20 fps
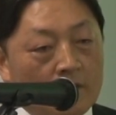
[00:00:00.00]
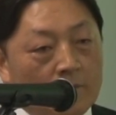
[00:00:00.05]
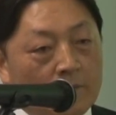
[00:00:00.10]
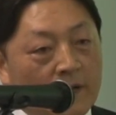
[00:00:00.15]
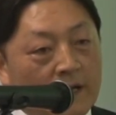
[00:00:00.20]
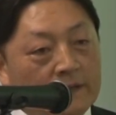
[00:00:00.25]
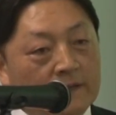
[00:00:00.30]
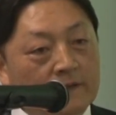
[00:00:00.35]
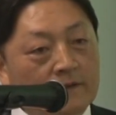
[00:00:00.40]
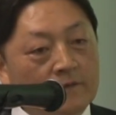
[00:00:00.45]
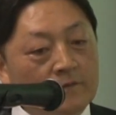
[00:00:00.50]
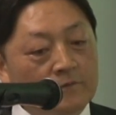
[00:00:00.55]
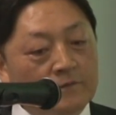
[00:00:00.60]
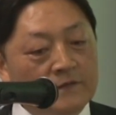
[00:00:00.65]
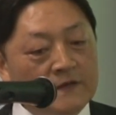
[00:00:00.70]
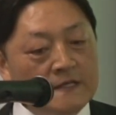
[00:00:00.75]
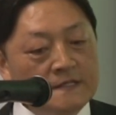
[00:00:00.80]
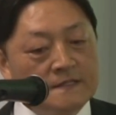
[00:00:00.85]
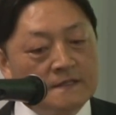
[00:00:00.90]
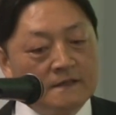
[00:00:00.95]
But
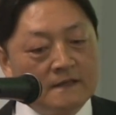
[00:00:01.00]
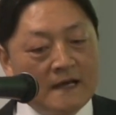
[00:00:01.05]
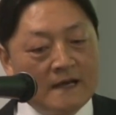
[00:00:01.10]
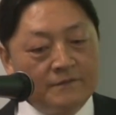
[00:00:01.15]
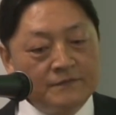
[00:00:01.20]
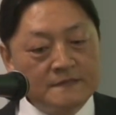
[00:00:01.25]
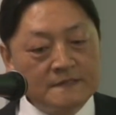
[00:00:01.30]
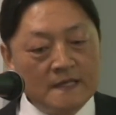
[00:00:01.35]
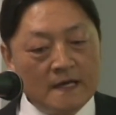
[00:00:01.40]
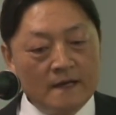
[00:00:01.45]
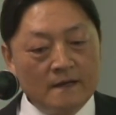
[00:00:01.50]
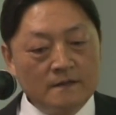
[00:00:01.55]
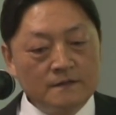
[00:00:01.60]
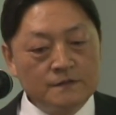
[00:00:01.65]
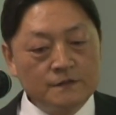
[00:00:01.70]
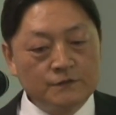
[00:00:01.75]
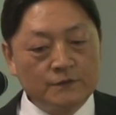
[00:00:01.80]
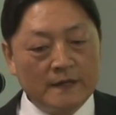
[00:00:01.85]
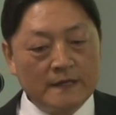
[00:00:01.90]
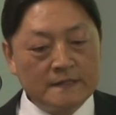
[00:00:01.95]
busy lifestyle,
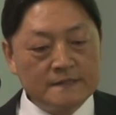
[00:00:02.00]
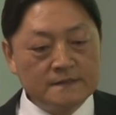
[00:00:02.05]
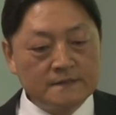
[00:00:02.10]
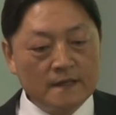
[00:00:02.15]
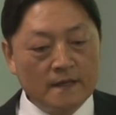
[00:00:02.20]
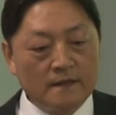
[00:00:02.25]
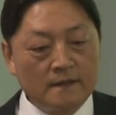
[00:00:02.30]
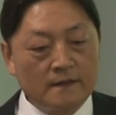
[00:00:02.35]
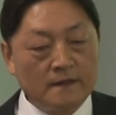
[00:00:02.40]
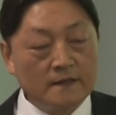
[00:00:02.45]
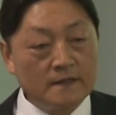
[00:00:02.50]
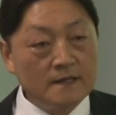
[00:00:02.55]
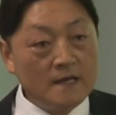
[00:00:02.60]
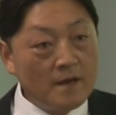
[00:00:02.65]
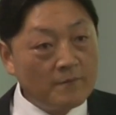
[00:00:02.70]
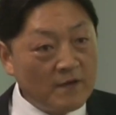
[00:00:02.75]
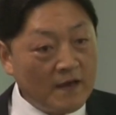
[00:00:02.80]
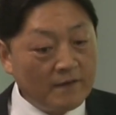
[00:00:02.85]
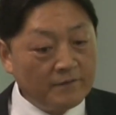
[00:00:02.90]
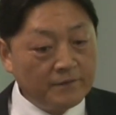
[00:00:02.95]
stress, and
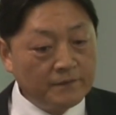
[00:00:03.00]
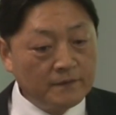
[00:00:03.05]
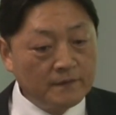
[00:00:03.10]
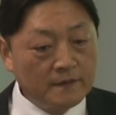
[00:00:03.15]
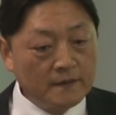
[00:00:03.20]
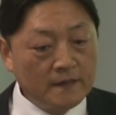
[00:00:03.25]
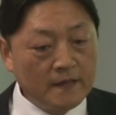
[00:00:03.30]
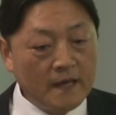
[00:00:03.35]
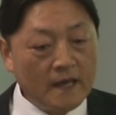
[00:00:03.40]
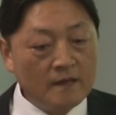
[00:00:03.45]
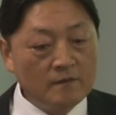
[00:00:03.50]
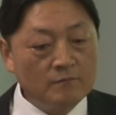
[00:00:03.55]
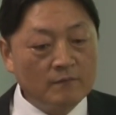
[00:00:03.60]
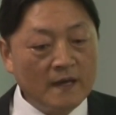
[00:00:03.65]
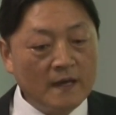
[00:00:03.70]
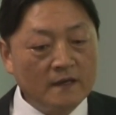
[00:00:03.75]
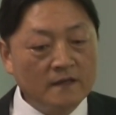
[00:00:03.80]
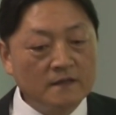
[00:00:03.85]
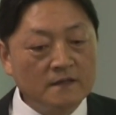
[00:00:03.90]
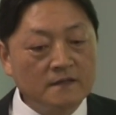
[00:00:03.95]
EMF can
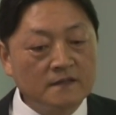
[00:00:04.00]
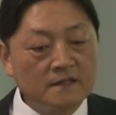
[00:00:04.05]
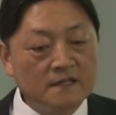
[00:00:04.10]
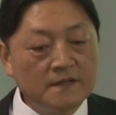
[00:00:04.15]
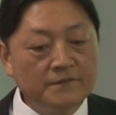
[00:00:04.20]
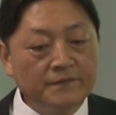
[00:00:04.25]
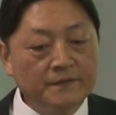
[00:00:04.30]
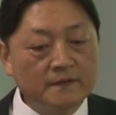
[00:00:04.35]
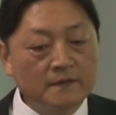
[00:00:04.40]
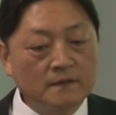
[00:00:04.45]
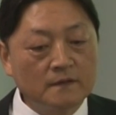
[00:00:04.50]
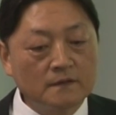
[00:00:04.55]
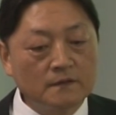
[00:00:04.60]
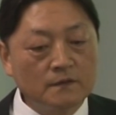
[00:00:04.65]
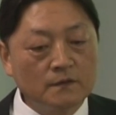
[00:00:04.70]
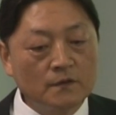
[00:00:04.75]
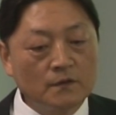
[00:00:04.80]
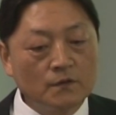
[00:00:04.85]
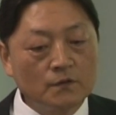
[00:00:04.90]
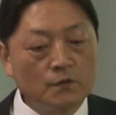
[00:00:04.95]
make it difficult
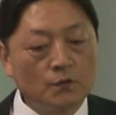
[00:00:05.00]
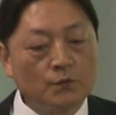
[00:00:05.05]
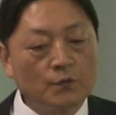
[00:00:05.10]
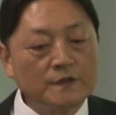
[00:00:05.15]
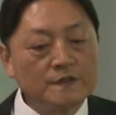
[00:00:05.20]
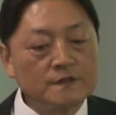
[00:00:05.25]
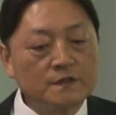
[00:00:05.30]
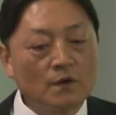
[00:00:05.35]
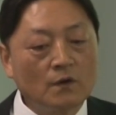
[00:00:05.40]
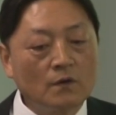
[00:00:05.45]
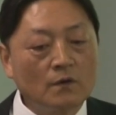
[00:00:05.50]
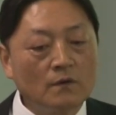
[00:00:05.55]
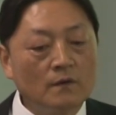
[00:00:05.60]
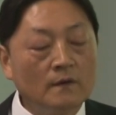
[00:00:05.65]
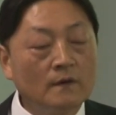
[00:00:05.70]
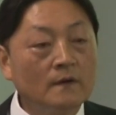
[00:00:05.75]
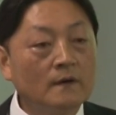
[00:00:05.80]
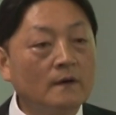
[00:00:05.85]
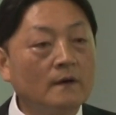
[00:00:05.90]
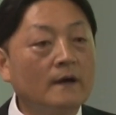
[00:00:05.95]
to restore
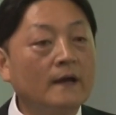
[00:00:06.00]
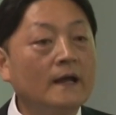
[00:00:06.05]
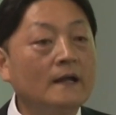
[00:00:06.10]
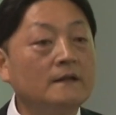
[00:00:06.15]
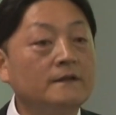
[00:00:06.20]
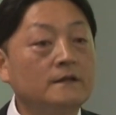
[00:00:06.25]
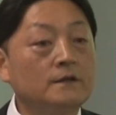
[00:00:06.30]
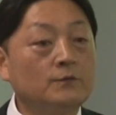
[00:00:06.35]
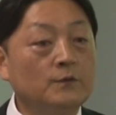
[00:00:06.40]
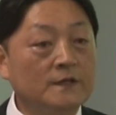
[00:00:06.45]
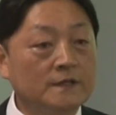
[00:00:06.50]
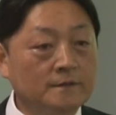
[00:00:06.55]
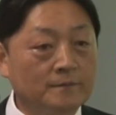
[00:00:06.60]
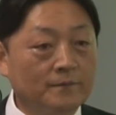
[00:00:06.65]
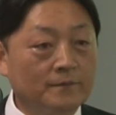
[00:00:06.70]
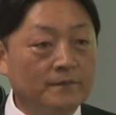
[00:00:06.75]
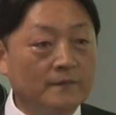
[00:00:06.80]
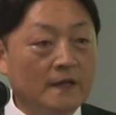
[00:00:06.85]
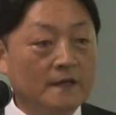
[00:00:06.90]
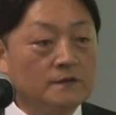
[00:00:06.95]
a healthy rhythm,
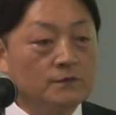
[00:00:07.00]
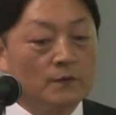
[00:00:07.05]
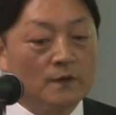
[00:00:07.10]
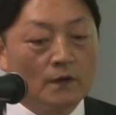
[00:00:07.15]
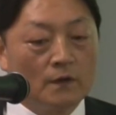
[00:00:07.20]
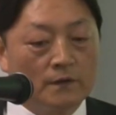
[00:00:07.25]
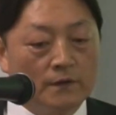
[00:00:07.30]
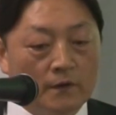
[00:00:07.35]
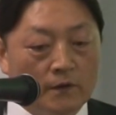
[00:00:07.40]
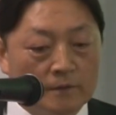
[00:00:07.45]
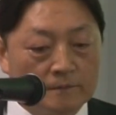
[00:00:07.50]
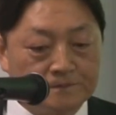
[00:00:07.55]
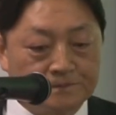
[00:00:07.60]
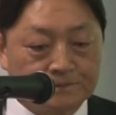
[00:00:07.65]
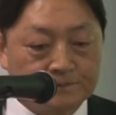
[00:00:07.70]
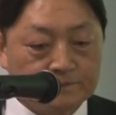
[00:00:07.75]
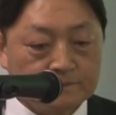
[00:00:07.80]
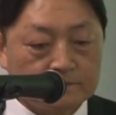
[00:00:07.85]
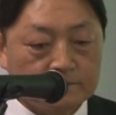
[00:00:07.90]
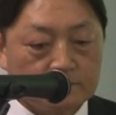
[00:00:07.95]
as we all know.
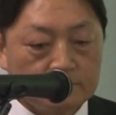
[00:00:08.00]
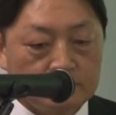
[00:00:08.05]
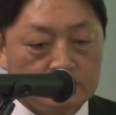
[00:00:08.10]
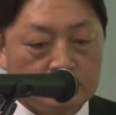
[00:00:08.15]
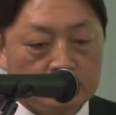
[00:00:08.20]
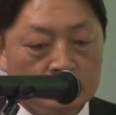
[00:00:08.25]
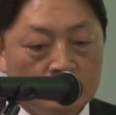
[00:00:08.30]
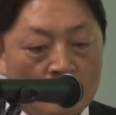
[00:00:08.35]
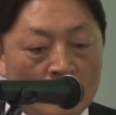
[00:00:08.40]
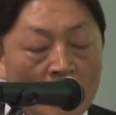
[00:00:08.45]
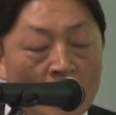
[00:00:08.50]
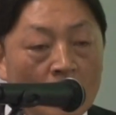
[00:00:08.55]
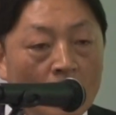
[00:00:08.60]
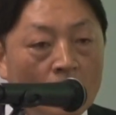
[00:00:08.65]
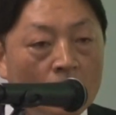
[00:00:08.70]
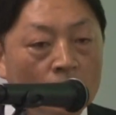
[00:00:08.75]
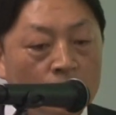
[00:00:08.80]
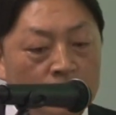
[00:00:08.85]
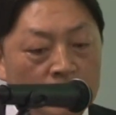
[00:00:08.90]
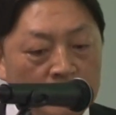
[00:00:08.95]

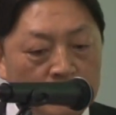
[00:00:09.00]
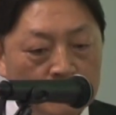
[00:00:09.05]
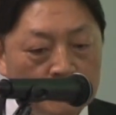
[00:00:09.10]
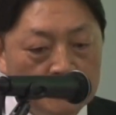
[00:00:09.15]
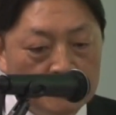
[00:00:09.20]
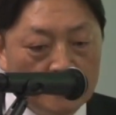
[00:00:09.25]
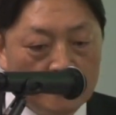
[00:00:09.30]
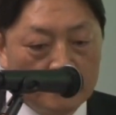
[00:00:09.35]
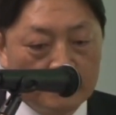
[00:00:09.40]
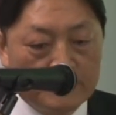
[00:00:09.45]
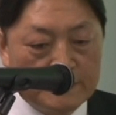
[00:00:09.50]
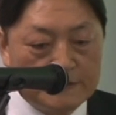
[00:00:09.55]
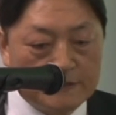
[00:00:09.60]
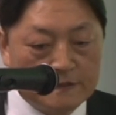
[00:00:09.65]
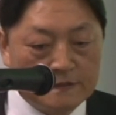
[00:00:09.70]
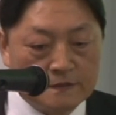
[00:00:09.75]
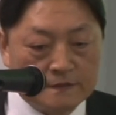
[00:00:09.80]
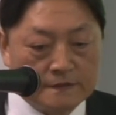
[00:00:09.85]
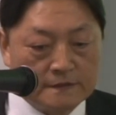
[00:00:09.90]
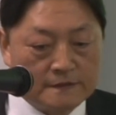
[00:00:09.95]
According to the
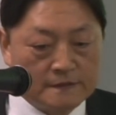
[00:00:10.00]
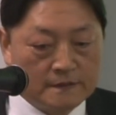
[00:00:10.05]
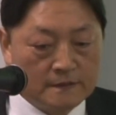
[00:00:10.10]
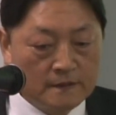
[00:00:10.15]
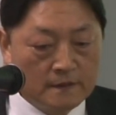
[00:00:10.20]
researchers,